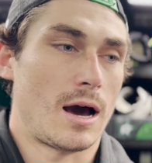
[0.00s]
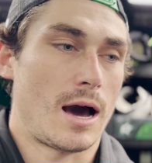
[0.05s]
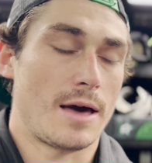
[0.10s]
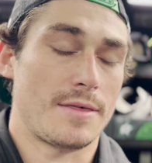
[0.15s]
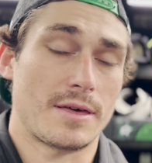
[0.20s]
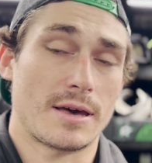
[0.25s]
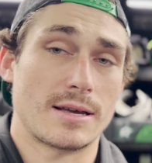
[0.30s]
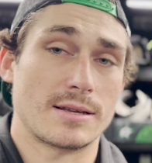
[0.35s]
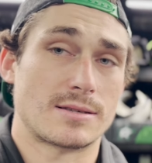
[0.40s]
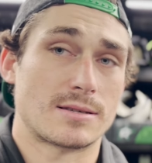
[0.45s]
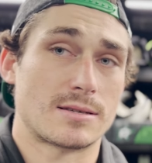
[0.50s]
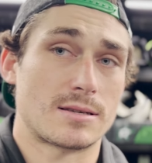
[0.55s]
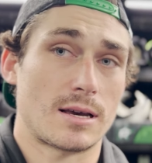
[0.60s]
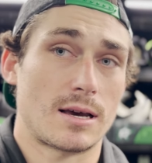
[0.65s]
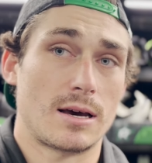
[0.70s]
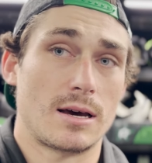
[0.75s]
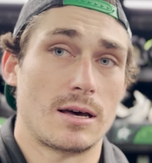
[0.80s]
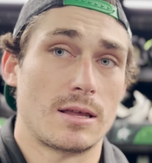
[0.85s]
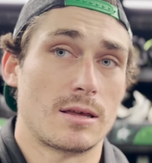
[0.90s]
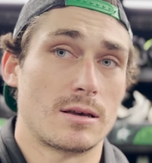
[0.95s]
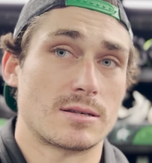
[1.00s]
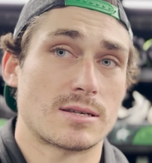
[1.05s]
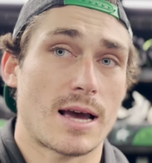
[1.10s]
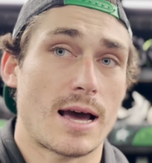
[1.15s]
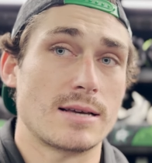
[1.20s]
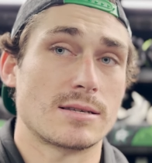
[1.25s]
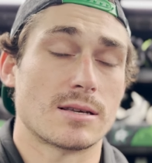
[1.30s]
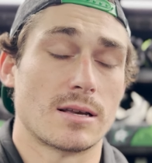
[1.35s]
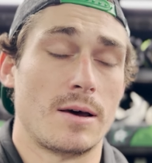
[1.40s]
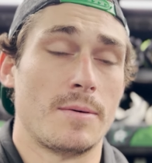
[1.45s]
I think it's the
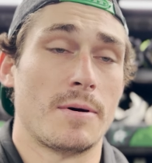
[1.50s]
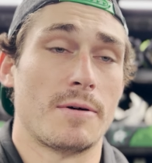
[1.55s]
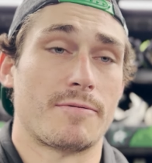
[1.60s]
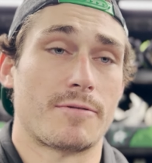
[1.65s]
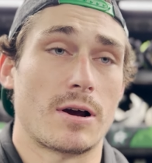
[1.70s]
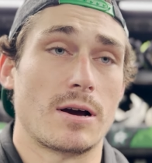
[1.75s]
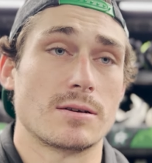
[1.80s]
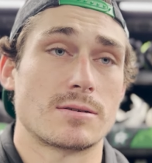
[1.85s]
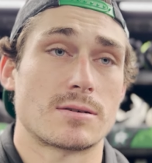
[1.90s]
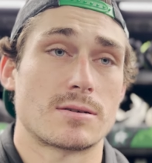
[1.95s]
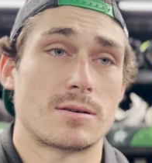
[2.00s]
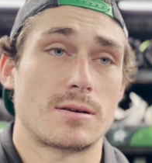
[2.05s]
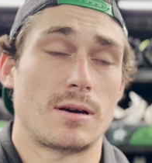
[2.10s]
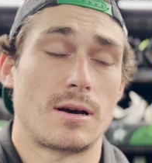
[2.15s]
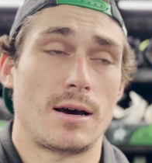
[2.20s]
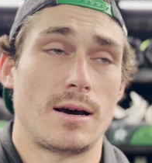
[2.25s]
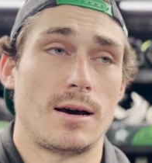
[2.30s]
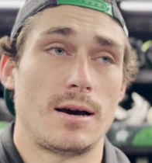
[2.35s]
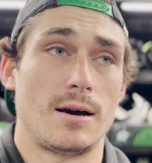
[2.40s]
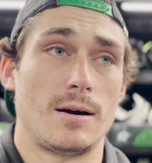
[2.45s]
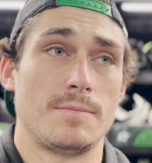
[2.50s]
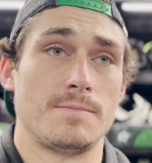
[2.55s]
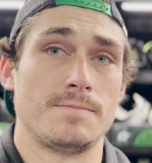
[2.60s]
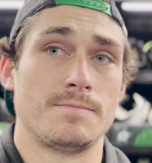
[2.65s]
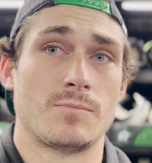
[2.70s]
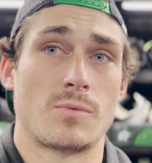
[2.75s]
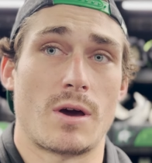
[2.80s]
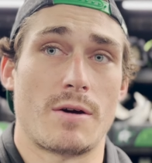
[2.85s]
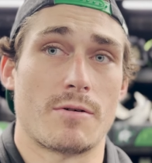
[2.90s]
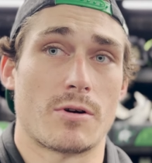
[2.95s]
sky's the limit for us.
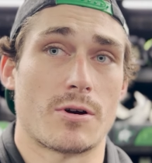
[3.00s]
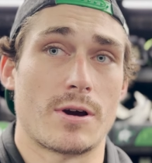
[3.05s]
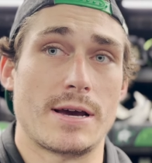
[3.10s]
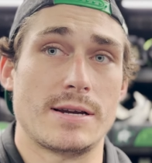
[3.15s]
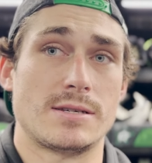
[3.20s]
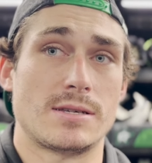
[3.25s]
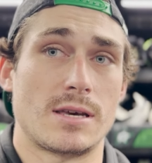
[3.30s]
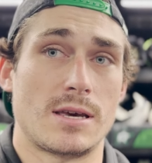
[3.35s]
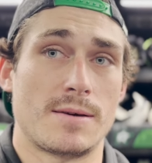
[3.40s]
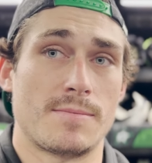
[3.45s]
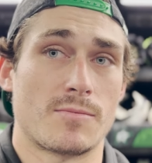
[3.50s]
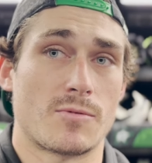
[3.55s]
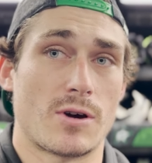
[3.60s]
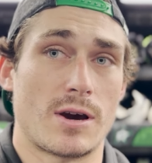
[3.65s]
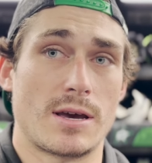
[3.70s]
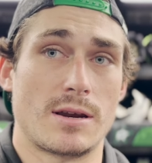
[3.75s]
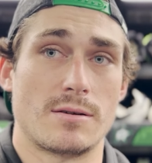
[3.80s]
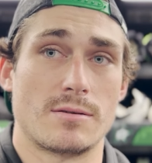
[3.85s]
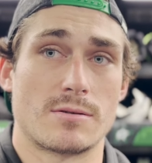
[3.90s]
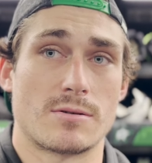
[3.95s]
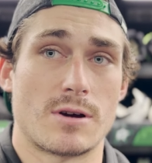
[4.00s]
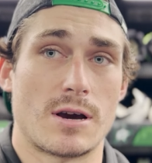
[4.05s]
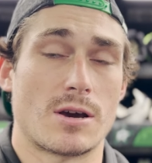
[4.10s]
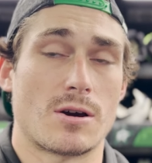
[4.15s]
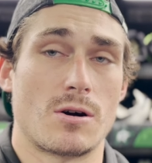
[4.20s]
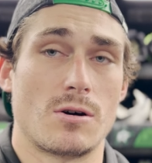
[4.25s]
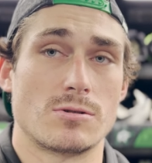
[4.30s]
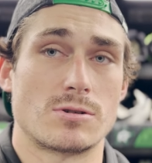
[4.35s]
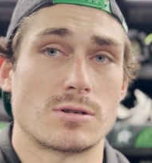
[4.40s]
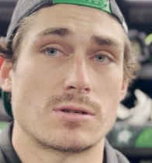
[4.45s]
We have a great team,
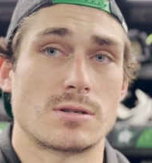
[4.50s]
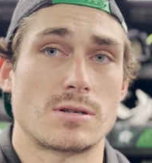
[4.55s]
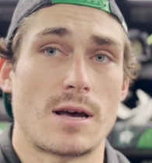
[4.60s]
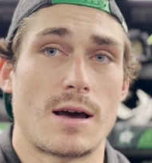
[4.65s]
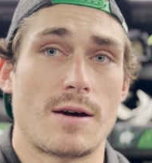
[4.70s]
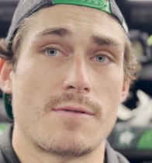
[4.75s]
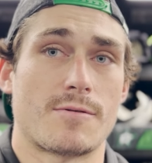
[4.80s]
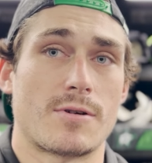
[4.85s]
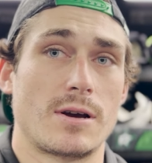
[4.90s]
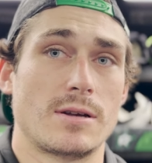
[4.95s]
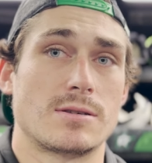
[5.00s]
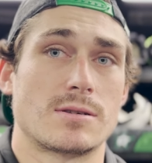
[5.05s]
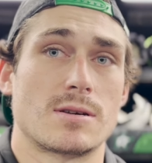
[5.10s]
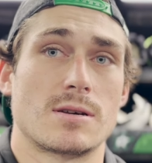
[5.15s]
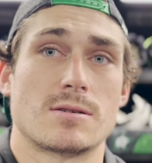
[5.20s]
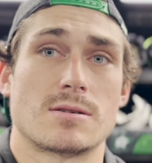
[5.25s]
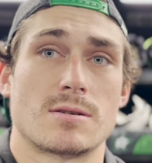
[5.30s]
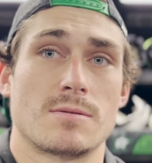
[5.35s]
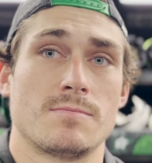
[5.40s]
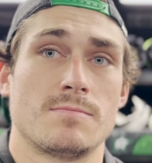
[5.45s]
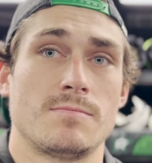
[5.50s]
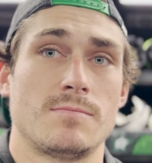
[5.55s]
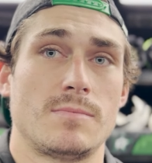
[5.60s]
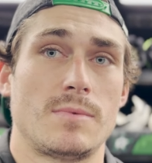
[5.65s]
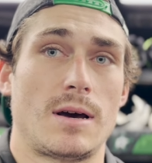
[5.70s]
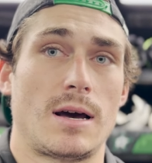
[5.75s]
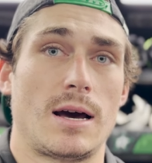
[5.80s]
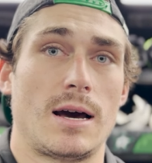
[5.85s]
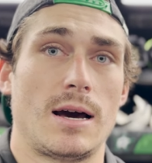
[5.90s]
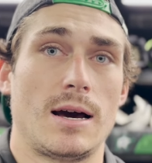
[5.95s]
great coaching staff, great system.
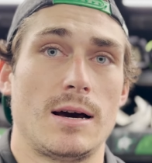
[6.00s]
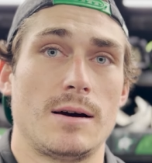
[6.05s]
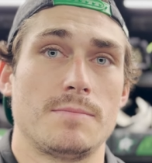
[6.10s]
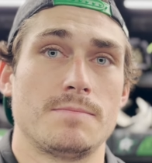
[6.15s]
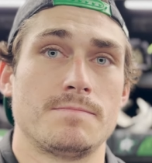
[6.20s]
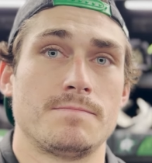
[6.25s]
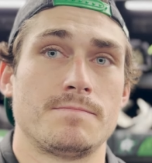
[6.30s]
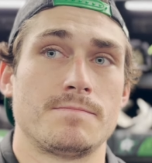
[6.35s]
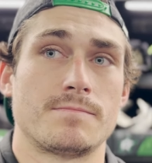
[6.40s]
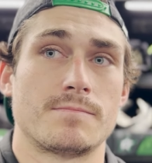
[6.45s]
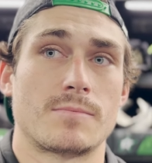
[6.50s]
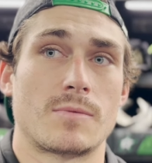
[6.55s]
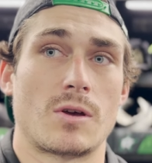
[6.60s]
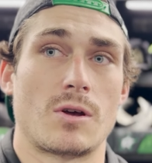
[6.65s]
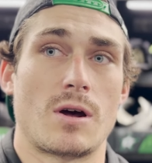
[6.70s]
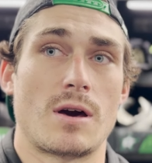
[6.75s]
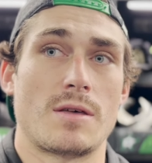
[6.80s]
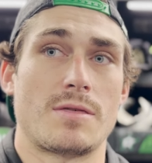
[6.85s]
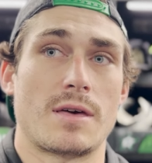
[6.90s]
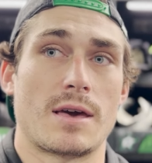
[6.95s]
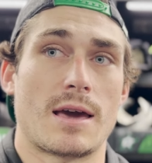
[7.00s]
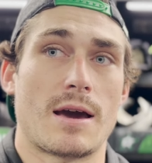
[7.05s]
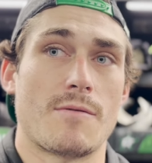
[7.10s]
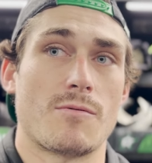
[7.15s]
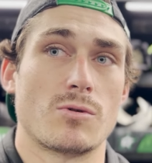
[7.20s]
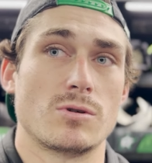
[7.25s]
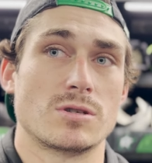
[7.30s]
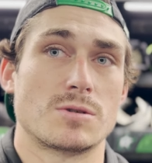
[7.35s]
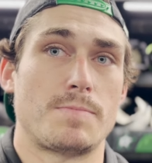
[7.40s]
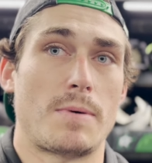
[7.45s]
You know, I think
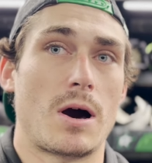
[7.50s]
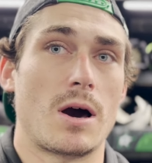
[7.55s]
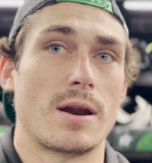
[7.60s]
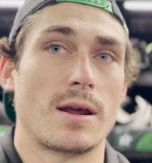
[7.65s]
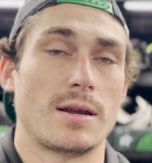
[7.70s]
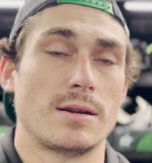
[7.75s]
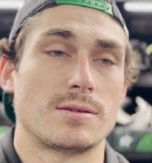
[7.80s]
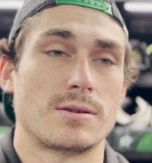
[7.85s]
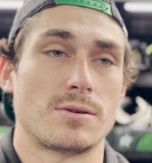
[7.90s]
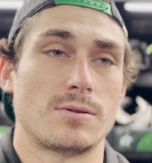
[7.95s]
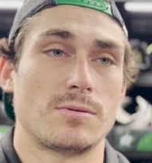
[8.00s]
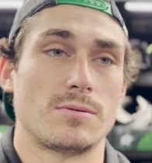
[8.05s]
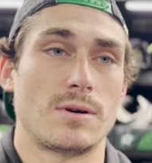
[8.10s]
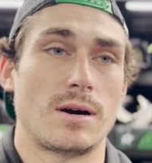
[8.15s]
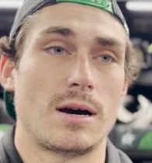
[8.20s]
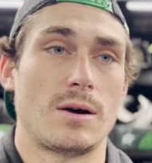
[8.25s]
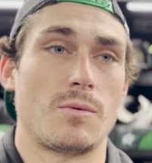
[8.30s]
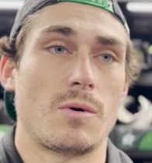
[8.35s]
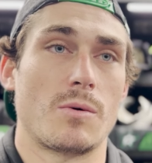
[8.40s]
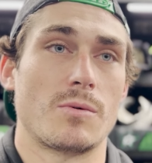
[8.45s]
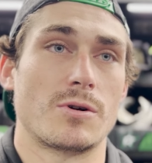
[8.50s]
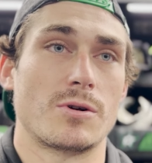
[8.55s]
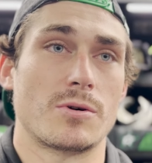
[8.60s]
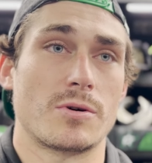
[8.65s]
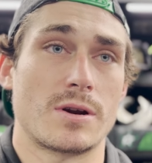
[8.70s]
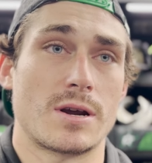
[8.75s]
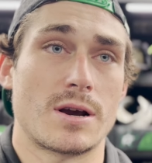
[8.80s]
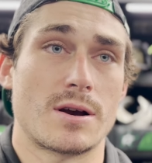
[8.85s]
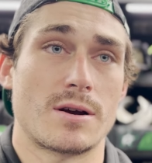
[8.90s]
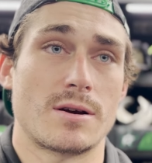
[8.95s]
everyone's bought into what we're
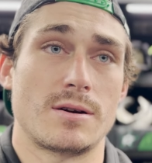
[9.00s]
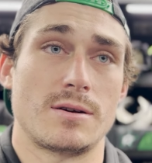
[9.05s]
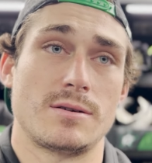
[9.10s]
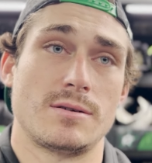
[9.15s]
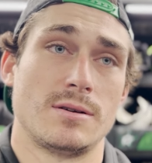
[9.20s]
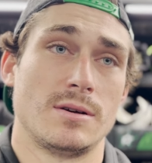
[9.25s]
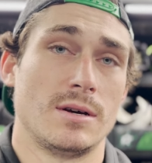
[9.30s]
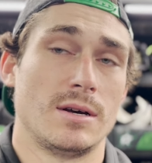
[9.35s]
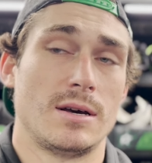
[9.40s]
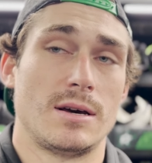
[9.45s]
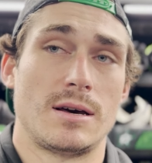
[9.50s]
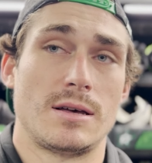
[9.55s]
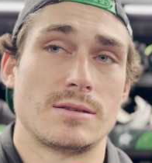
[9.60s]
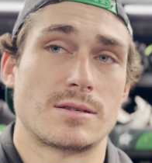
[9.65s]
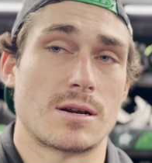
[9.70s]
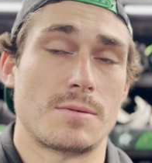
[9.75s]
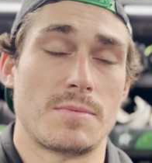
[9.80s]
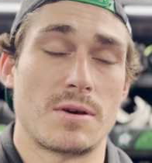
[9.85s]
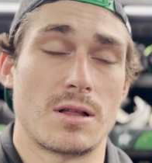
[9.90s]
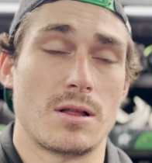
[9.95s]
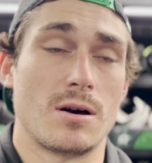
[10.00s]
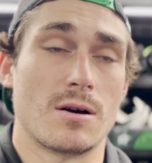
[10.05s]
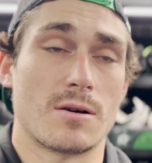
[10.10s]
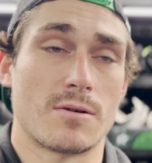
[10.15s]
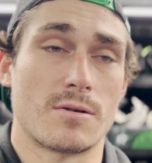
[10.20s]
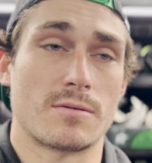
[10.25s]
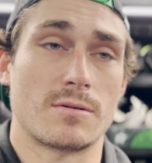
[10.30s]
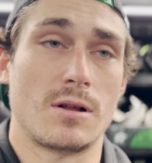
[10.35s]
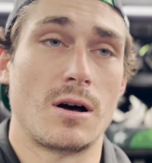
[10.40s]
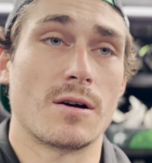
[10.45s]
doing here, and it's going to be a
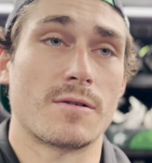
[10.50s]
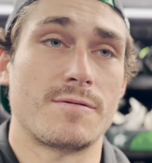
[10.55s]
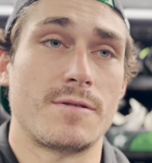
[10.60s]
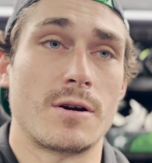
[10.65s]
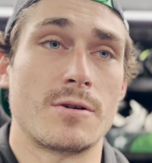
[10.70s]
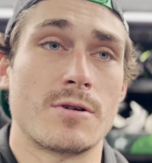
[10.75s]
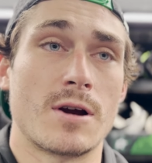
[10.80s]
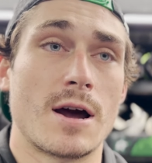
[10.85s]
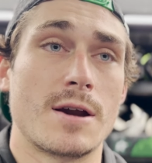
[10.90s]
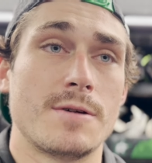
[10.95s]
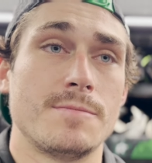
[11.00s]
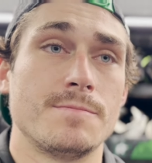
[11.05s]
long, long, fun ride.